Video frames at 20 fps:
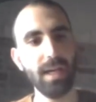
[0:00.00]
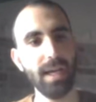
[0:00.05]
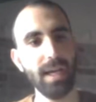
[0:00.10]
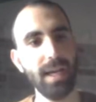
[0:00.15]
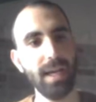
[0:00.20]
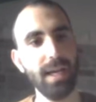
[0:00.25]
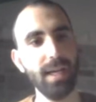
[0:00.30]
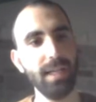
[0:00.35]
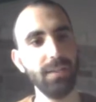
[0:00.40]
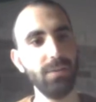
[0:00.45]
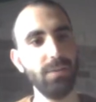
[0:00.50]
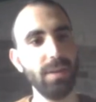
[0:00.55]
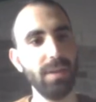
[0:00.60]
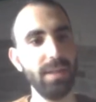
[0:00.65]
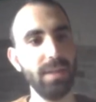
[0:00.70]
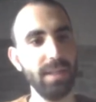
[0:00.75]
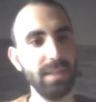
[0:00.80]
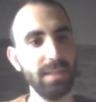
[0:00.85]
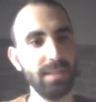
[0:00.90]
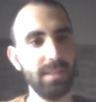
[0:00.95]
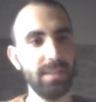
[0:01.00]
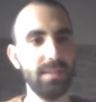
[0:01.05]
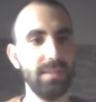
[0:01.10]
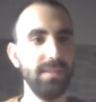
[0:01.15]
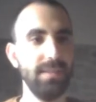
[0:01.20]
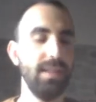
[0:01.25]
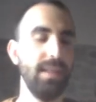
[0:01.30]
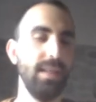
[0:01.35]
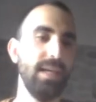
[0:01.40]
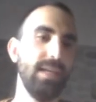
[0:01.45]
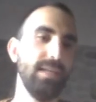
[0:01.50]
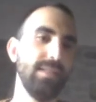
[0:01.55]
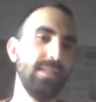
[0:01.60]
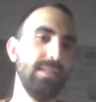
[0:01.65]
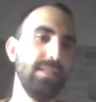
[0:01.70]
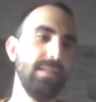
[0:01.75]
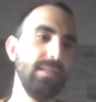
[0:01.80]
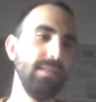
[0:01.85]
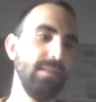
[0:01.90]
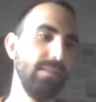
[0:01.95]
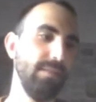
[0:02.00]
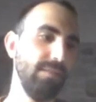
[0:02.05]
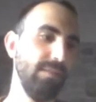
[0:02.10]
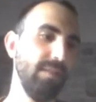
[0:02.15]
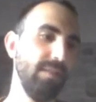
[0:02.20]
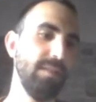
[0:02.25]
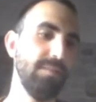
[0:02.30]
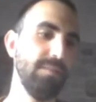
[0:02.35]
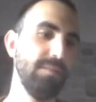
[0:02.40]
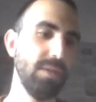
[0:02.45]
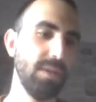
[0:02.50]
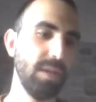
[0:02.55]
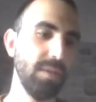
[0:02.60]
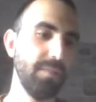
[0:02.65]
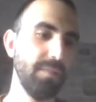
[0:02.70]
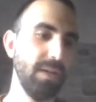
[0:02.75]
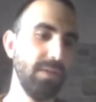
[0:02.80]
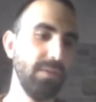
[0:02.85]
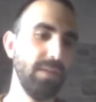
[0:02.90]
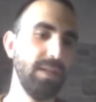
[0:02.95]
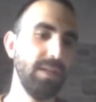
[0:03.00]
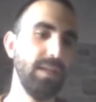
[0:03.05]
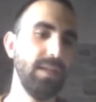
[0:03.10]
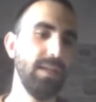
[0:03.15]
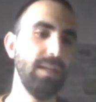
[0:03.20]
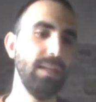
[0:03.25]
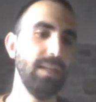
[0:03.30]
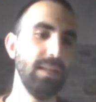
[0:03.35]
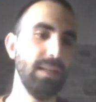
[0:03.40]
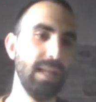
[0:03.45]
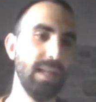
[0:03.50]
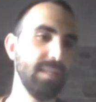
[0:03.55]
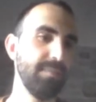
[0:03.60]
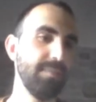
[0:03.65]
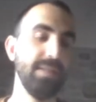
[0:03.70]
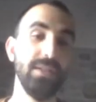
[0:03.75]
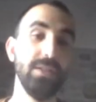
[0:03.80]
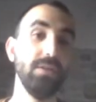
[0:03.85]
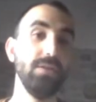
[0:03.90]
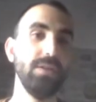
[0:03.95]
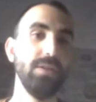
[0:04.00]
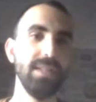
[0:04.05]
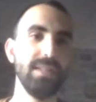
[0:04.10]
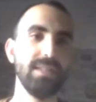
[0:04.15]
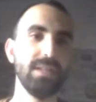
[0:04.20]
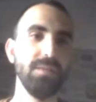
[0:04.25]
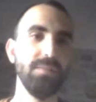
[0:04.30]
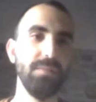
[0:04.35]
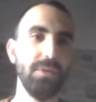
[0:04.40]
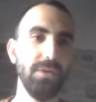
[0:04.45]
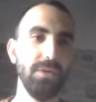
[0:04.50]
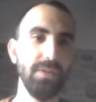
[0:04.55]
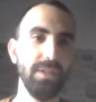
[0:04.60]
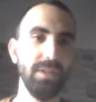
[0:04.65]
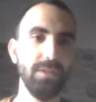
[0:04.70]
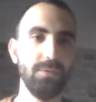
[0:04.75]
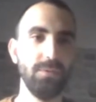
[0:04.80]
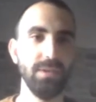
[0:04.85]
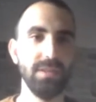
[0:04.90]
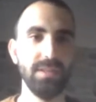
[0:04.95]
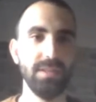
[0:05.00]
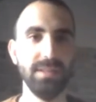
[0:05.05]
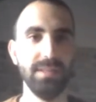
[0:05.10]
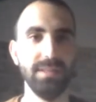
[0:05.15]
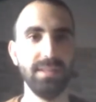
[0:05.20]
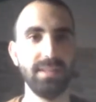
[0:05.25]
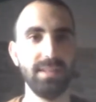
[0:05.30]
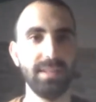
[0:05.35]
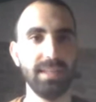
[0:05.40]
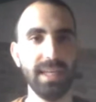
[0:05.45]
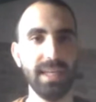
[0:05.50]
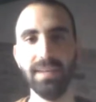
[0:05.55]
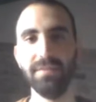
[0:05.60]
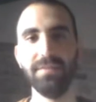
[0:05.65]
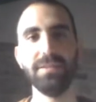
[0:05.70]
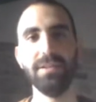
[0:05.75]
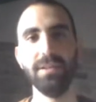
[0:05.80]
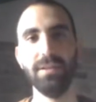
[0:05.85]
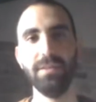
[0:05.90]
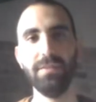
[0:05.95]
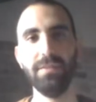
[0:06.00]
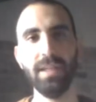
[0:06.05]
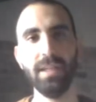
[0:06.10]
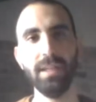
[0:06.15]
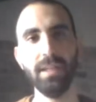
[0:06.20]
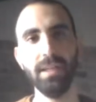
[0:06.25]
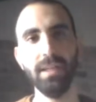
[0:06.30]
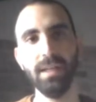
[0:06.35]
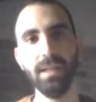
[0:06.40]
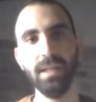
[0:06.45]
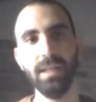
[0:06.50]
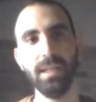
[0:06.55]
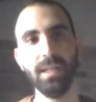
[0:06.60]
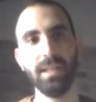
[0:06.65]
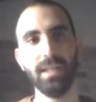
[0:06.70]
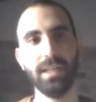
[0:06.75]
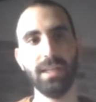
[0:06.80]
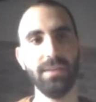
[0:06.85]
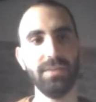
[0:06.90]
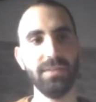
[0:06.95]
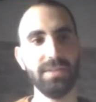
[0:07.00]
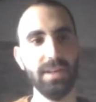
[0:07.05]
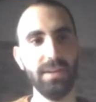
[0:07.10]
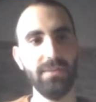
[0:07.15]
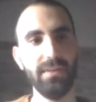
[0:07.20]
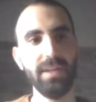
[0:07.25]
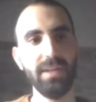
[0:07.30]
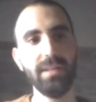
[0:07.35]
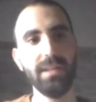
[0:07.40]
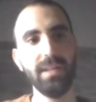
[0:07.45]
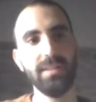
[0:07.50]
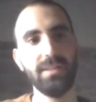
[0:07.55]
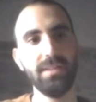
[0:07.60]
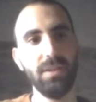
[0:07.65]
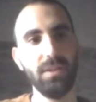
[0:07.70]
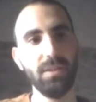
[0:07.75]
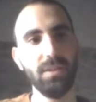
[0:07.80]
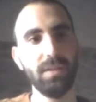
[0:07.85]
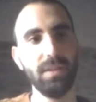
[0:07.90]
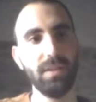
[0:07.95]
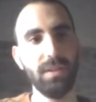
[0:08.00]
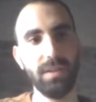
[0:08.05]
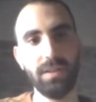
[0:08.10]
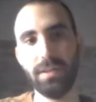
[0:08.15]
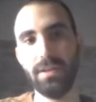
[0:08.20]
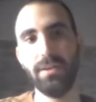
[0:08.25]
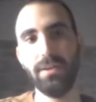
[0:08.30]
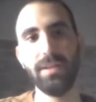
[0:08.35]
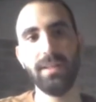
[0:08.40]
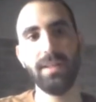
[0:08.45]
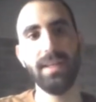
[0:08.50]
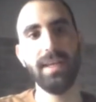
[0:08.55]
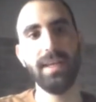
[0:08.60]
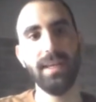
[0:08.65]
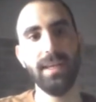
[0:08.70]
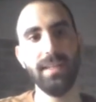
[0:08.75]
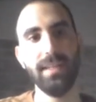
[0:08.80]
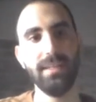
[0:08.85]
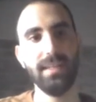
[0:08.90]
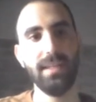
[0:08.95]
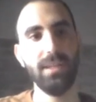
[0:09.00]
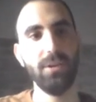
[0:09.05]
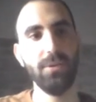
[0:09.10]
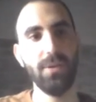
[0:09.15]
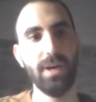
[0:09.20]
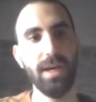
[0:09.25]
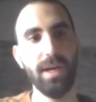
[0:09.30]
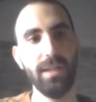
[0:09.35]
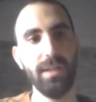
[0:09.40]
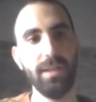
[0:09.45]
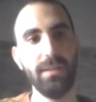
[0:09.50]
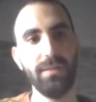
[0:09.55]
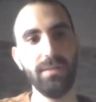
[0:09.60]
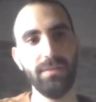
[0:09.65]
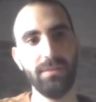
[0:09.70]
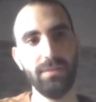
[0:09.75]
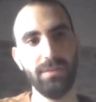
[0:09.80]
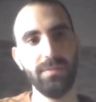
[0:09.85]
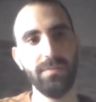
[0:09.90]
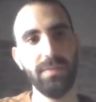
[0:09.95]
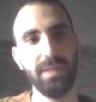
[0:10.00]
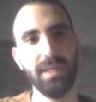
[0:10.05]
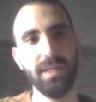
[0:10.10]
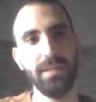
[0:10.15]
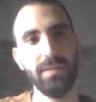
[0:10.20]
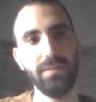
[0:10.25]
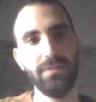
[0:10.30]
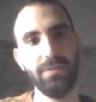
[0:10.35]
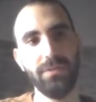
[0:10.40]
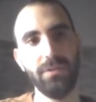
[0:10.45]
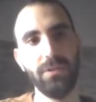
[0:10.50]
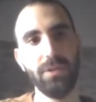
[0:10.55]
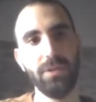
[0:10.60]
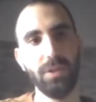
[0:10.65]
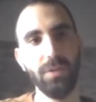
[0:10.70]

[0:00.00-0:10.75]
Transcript: And with this, let me talk about the last but not least component, which is KF Serving. KF Serving does not currently has a UI for